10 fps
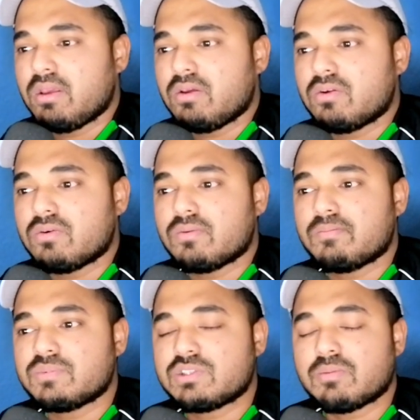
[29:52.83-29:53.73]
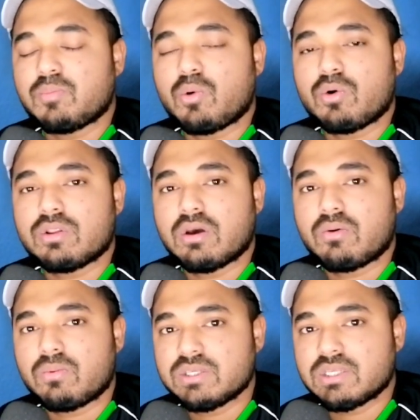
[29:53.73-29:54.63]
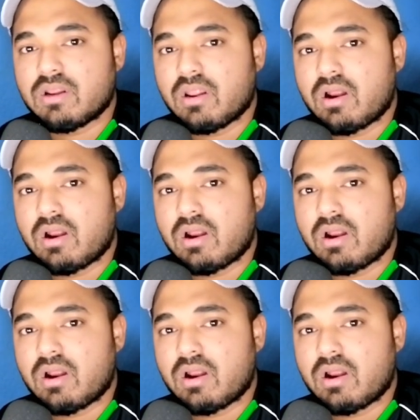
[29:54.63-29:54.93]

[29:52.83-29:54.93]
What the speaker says: you know, support the original